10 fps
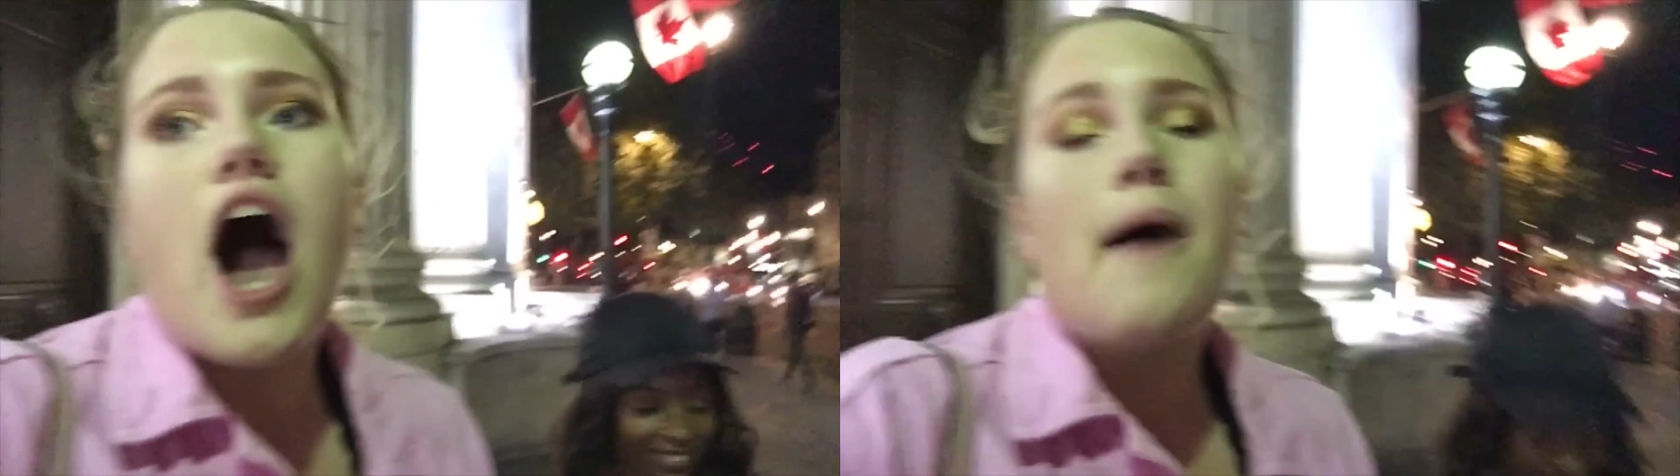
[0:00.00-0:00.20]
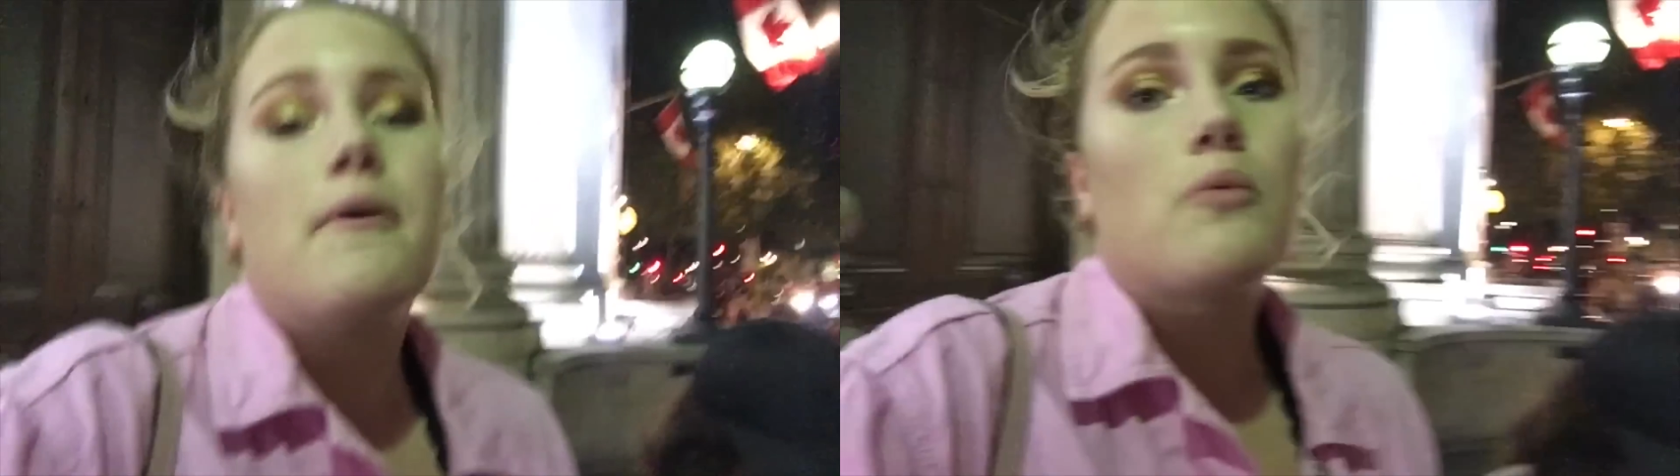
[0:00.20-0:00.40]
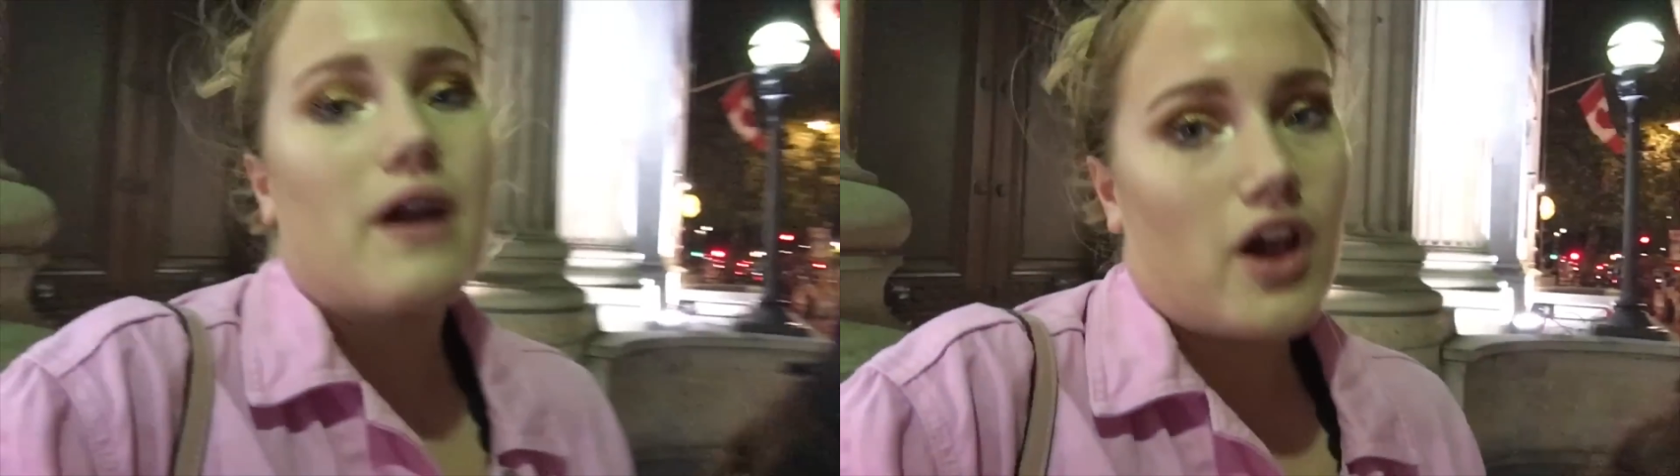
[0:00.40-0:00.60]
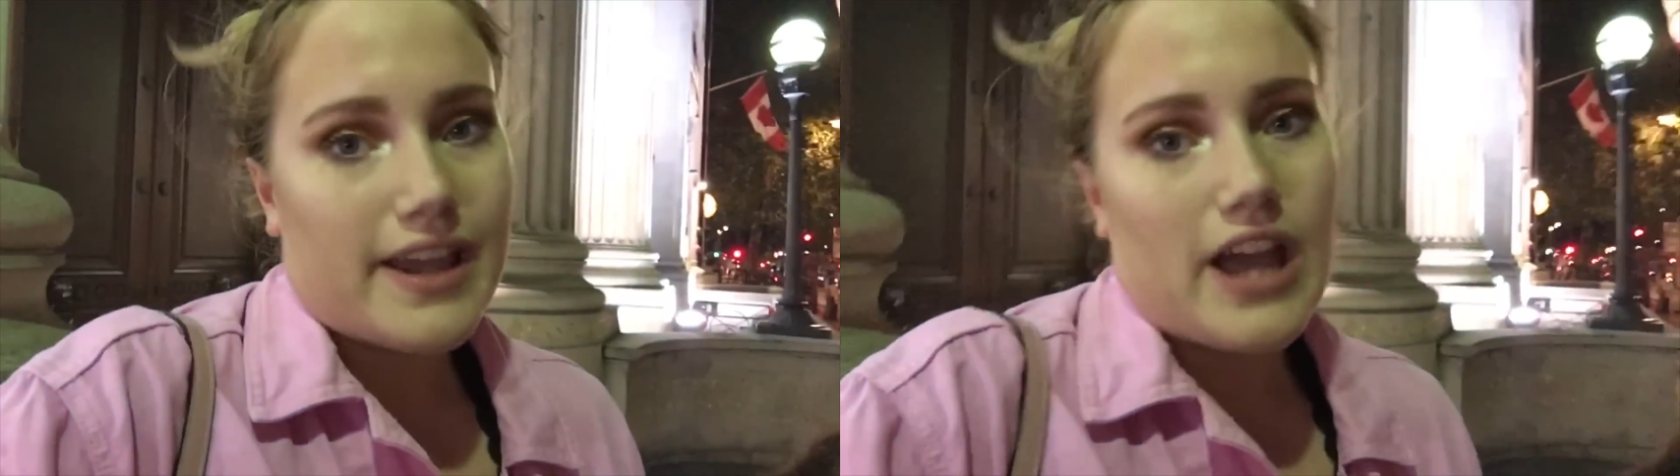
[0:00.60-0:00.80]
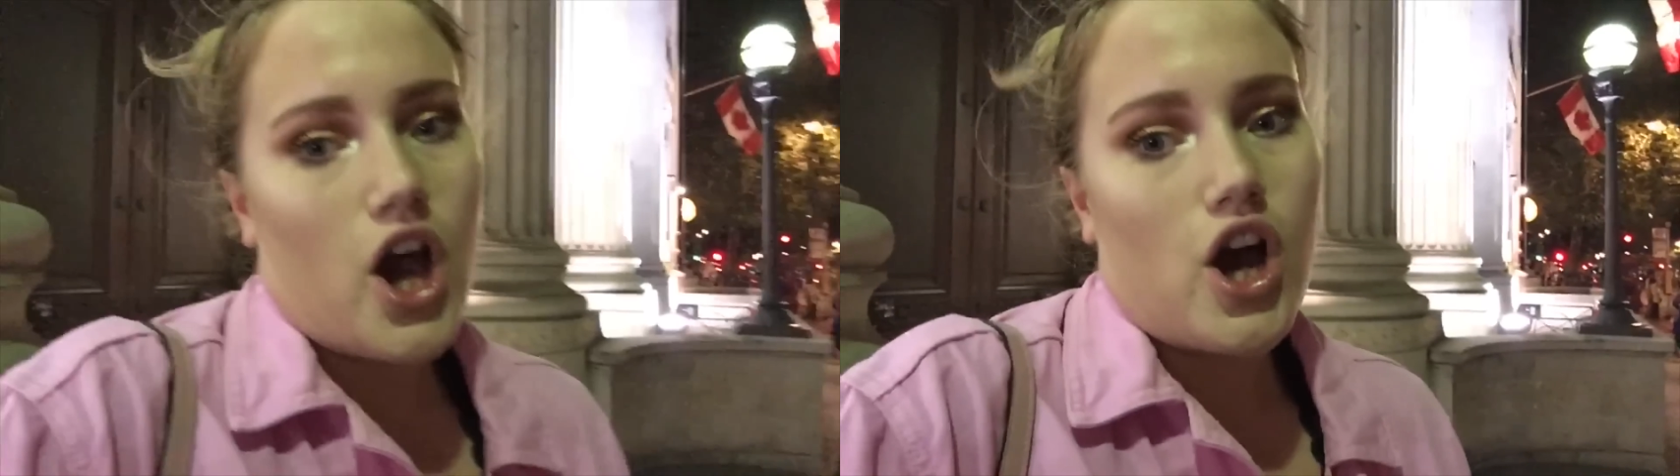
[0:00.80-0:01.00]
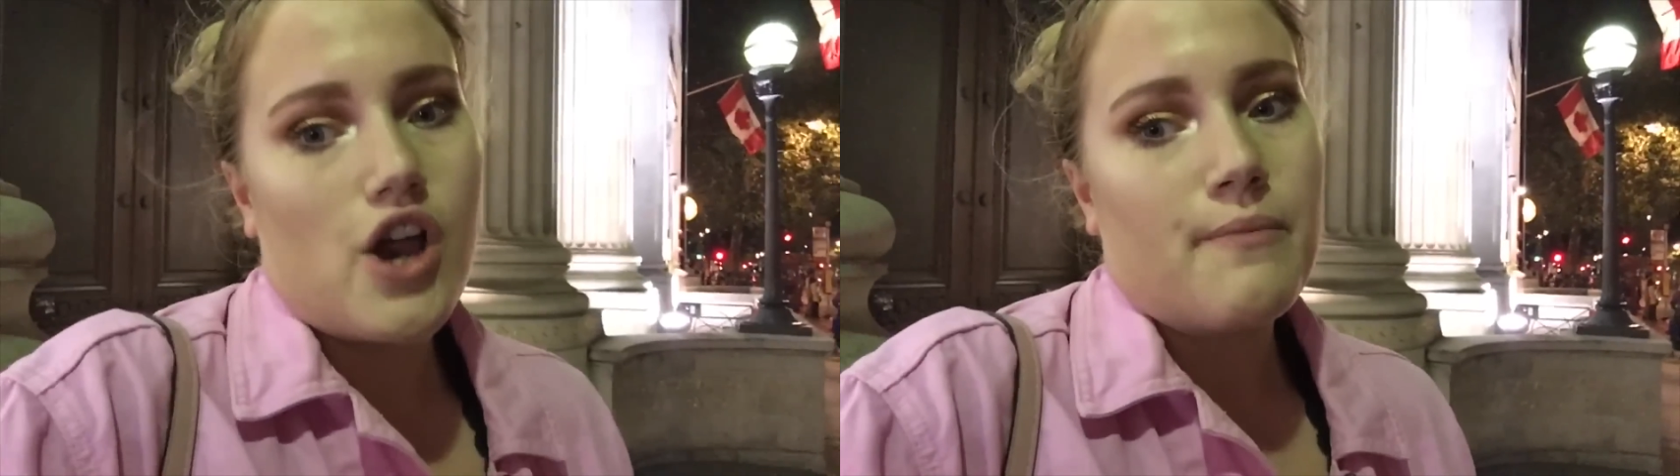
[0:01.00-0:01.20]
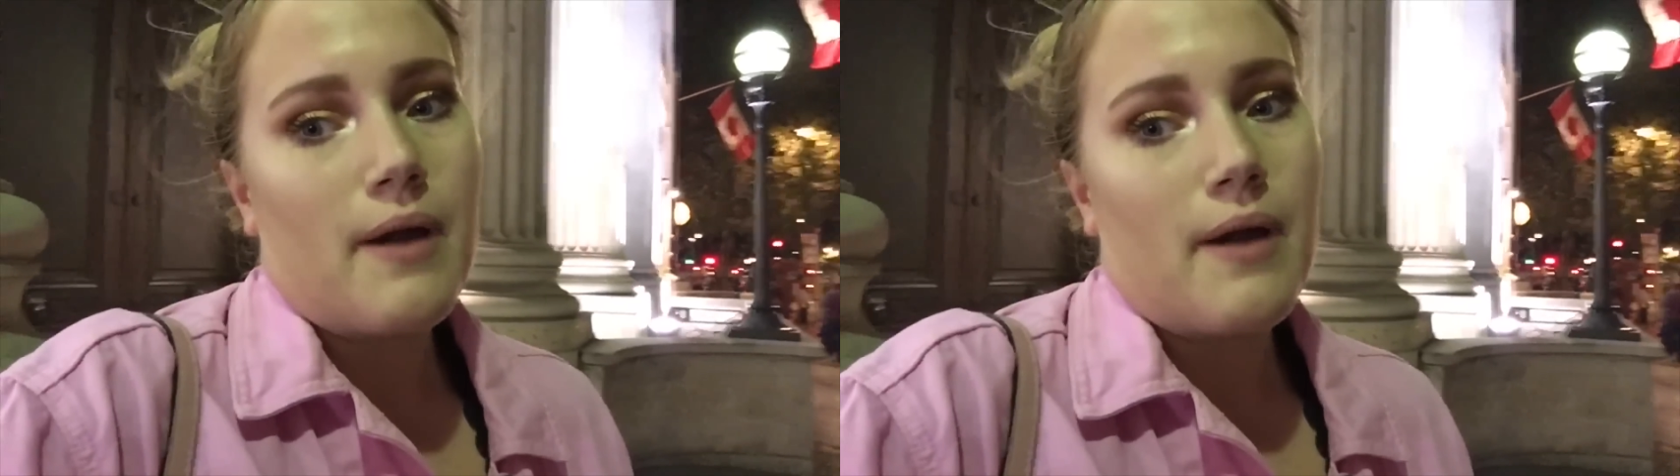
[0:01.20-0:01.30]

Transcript: Um, when I get home,